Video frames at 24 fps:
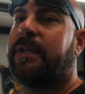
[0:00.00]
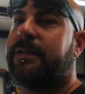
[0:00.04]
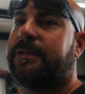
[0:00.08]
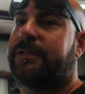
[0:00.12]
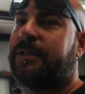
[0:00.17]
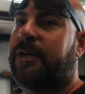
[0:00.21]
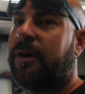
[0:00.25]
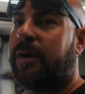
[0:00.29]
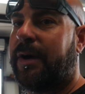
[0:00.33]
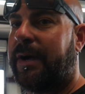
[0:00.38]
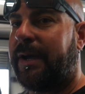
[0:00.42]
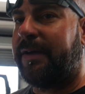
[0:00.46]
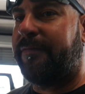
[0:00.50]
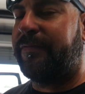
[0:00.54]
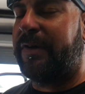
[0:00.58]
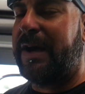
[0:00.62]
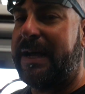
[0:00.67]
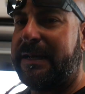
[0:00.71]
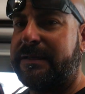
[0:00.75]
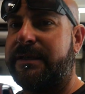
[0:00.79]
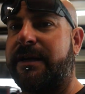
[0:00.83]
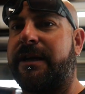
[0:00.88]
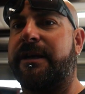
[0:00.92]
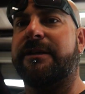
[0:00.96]
So I
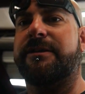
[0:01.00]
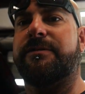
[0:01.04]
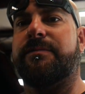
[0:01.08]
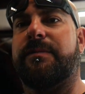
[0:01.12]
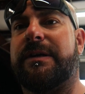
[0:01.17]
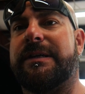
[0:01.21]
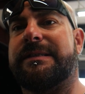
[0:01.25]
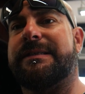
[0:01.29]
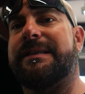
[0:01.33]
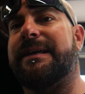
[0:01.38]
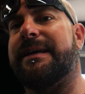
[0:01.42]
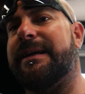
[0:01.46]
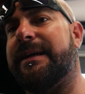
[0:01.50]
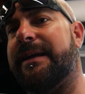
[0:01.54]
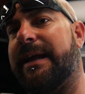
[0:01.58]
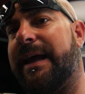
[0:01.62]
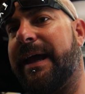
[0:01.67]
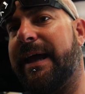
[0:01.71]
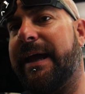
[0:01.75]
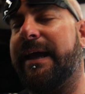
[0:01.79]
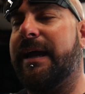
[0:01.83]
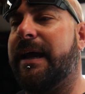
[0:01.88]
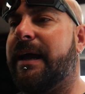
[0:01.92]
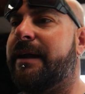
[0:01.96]
advised the customer, I said,
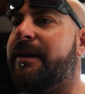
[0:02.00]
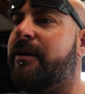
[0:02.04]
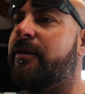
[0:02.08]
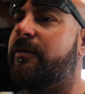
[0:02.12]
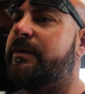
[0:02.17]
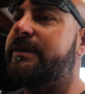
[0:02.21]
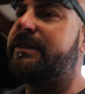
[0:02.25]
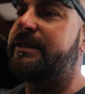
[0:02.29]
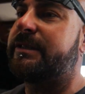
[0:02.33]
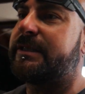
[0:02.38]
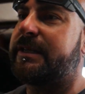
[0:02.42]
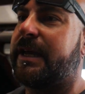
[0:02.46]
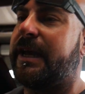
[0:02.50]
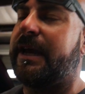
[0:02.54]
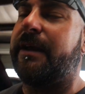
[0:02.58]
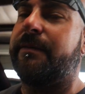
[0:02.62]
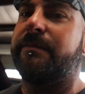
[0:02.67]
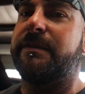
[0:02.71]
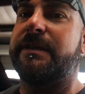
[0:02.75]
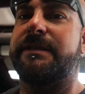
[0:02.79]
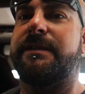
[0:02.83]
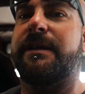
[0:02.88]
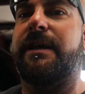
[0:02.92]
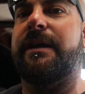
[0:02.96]
hey, I know we just
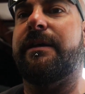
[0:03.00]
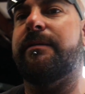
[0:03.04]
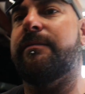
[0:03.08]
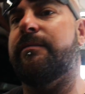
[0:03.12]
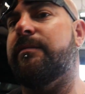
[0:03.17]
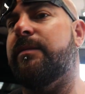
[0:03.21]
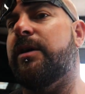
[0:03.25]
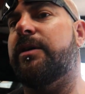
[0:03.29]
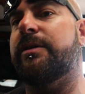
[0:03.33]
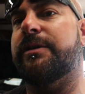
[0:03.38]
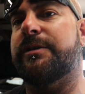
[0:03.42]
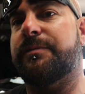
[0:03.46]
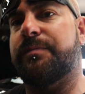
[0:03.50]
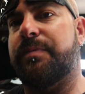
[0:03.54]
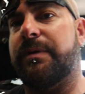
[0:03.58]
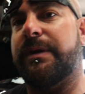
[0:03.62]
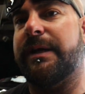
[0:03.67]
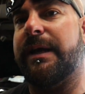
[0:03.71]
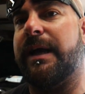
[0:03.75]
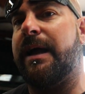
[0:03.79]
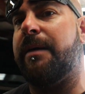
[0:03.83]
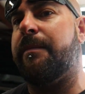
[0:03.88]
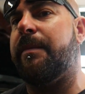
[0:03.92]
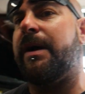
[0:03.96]
cammed this thing, the motor's
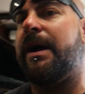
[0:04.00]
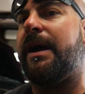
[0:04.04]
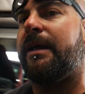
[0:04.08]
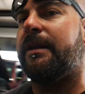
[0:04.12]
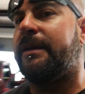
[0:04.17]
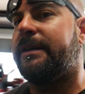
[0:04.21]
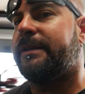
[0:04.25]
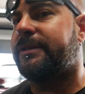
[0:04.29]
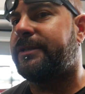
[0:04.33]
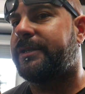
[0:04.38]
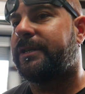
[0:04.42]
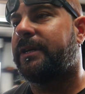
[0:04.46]
pretty high mileage.